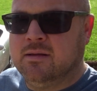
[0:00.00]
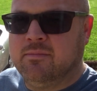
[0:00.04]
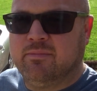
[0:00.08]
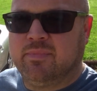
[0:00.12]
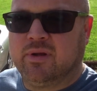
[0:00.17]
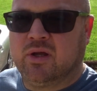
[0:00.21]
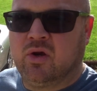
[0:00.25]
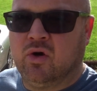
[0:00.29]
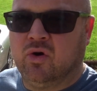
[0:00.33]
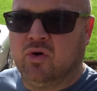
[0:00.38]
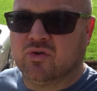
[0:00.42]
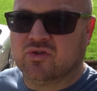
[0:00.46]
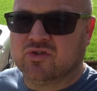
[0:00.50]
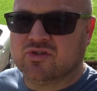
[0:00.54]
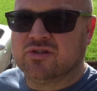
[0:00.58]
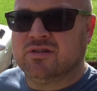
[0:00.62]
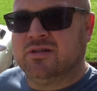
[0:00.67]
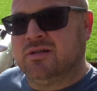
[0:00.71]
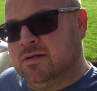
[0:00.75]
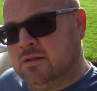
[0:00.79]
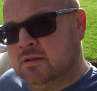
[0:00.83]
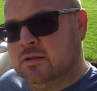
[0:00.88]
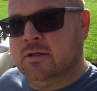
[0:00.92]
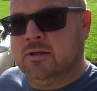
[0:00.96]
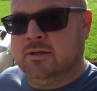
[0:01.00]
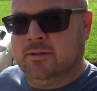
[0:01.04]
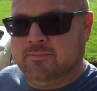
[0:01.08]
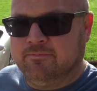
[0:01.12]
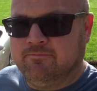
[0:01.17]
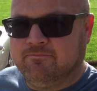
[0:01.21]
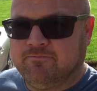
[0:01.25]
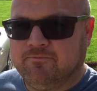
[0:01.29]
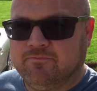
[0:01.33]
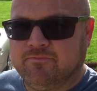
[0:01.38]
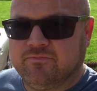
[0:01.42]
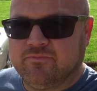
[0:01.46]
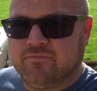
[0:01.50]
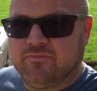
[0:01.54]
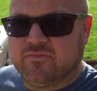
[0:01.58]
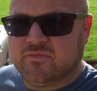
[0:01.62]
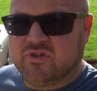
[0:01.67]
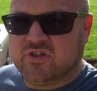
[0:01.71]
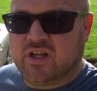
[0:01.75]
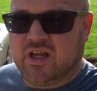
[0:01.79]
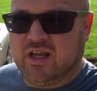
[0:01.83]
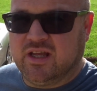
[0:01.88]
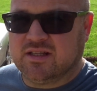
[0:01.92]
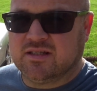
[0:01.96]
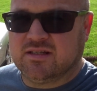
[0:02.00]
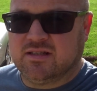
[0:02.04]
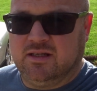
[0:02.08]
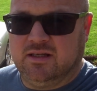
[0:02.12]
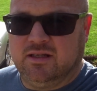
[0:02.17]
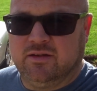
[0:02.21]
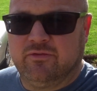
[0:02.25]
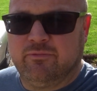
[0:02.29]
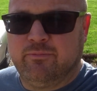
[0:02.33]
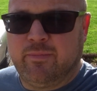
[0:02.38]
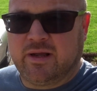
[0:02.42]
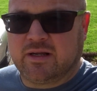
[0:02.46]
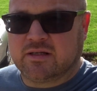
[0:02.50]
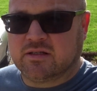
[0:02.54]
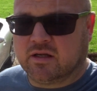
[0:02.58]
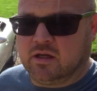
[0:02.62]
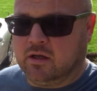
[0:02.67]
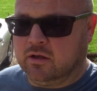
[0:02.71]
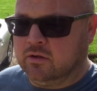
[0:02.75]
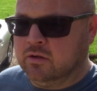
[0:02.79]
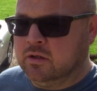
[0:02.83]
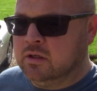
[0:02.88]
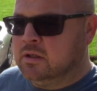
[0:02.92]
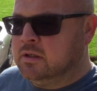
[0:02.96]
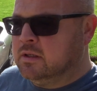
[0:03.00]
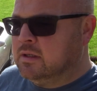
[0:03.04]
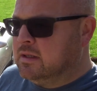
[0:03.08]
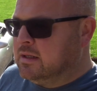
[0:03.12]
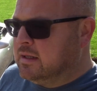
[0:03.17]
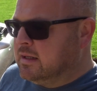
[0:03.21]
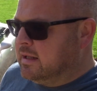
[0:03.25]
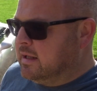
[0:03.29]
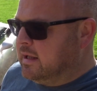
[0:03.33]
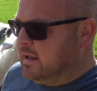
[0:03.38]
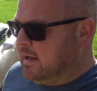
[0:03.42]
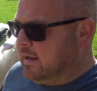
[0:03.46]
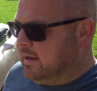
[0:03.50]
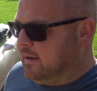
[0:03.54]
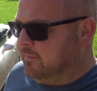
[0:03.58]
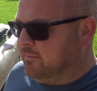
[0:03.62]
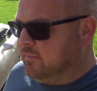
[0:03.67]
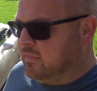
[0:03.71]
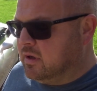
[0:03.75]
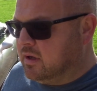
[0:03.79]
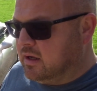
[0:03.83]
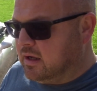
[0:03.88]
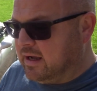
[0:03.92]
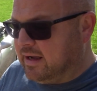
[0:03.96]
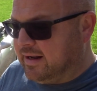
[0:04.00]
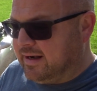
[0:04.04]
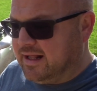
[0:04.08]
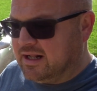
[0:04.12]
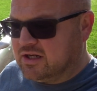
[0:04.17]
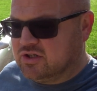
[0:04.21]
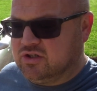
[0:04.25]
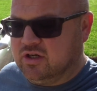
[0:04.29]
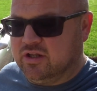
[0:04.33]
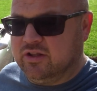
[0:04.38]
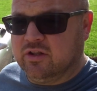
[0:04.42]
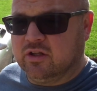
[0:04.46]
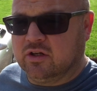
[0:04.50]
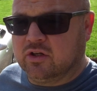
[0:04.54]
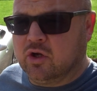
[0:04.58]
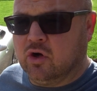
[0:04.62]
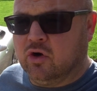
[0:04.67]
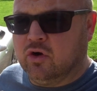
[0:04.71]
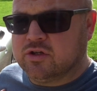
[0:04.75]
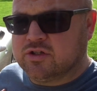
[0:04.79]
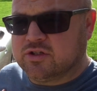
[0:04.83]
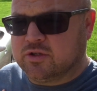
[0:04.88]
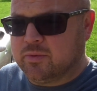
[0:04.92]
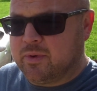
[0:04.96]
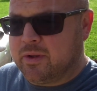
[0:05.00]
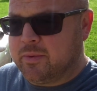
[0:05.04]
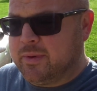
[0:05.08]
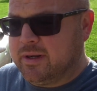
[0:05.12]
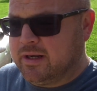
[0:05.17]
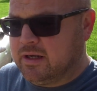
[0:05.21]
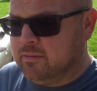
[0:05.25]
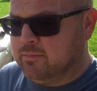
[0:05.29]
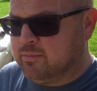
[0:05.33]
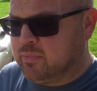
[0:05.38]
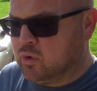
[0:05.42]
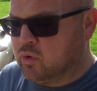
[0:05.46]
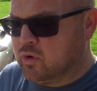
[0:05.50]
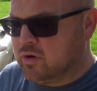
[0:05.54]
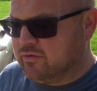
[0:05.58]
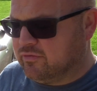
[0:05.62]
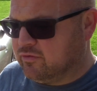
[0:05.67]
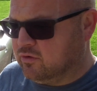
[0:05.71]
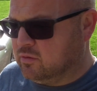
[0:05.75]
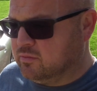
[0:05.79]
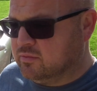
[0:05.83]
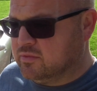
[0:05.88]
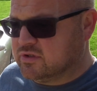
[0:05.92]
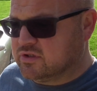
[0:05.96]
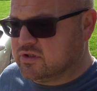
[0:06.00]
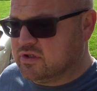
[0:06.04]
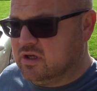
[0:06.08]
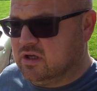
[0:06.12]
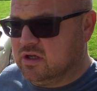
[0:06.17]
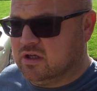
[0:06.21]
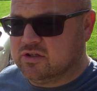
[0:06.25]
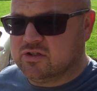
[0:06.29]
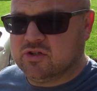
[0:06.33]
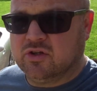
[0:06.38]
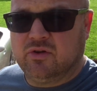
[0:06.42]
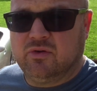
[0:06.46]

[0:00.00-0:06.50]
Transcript: because skids in Mexico, and actually the guys that we went and bought it from was two